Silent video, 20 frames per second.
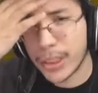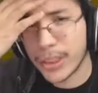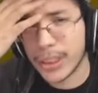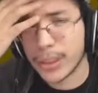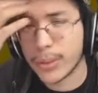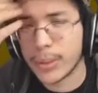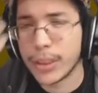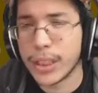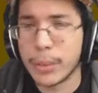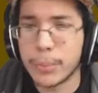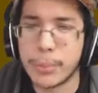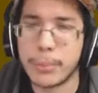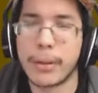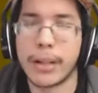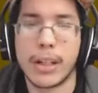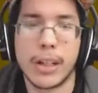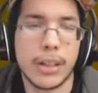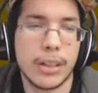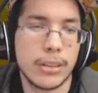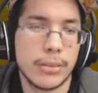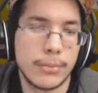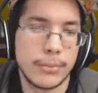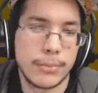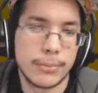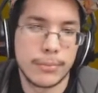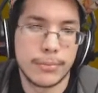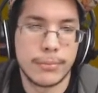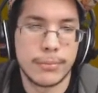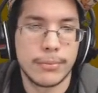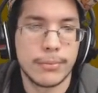That's why you got beat by Colin.
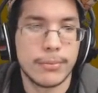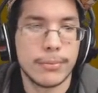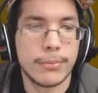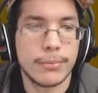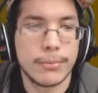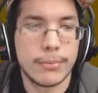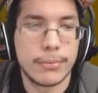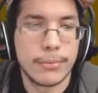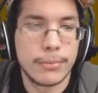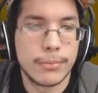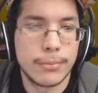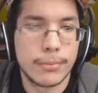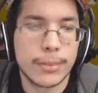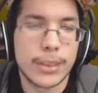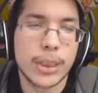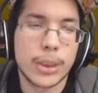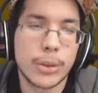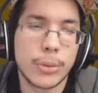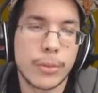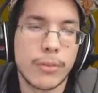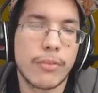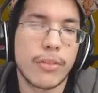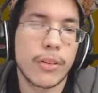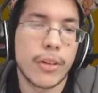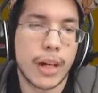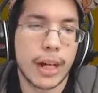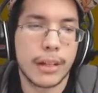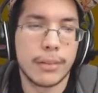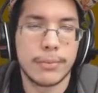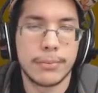Cause you went for
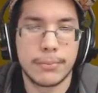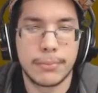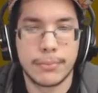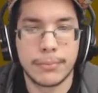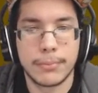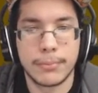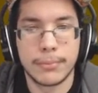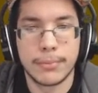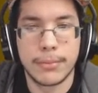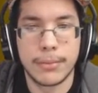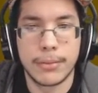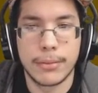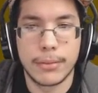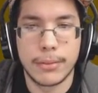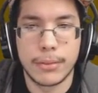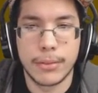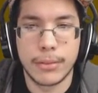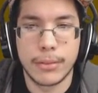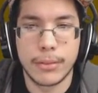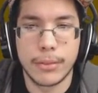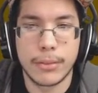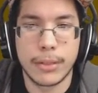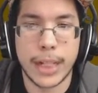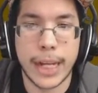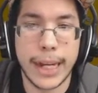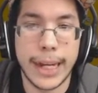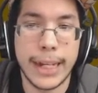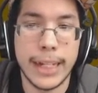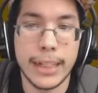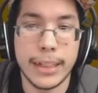Growl. Got
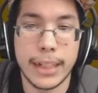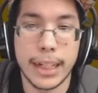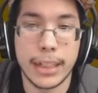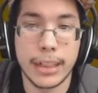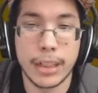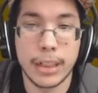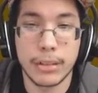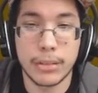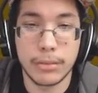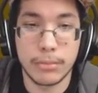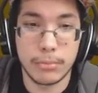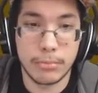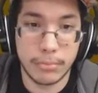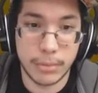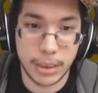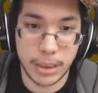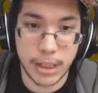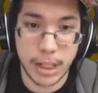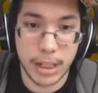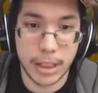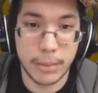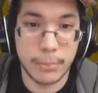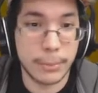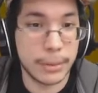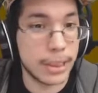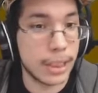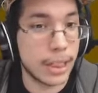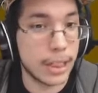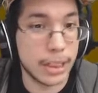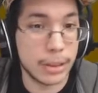89 on Madonna.
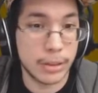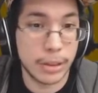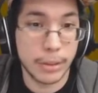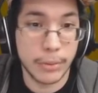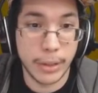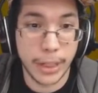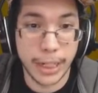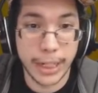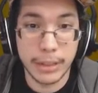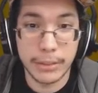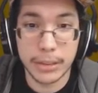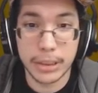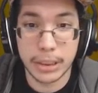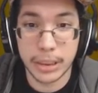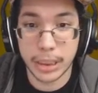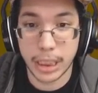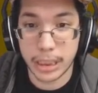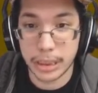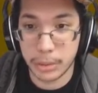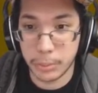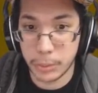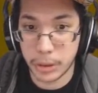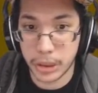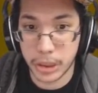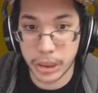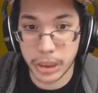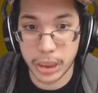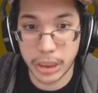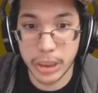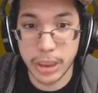Madonna got to level 8, which is actually pretty
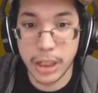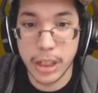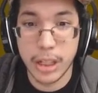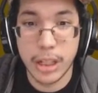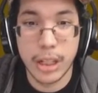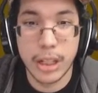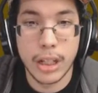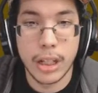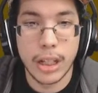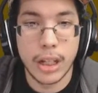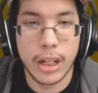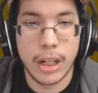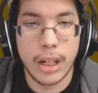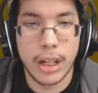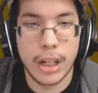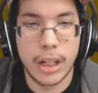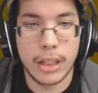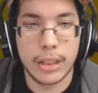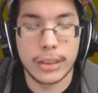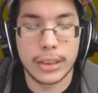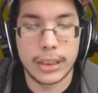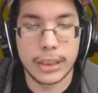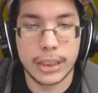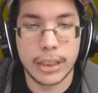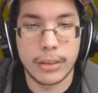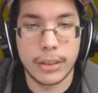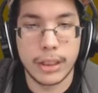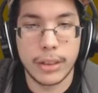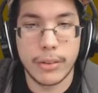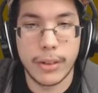good. Since
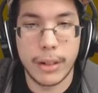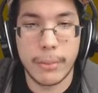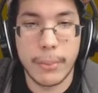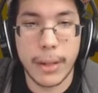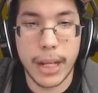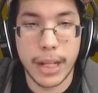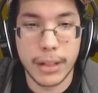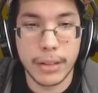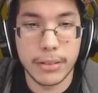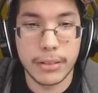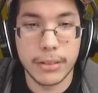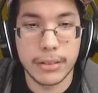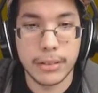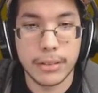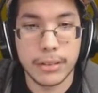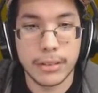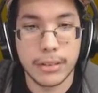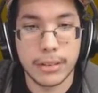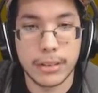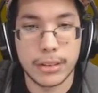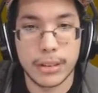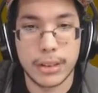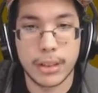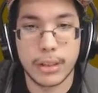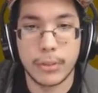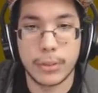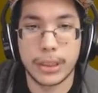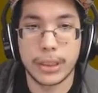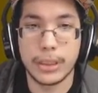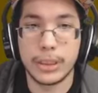I'm Nidoran male, so
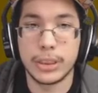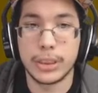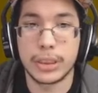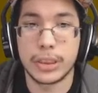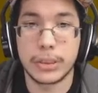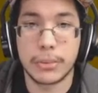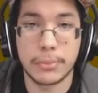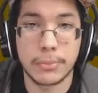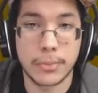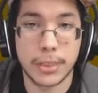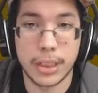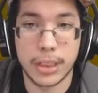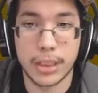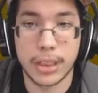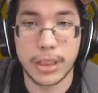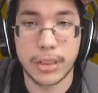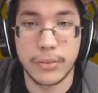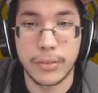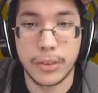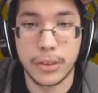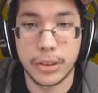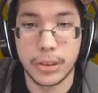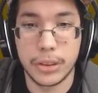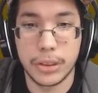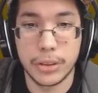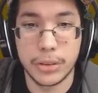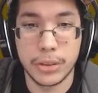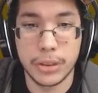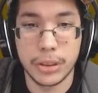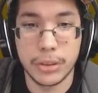we can just Confusion
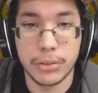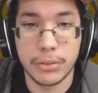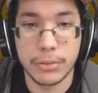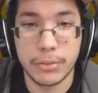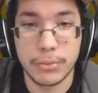you too.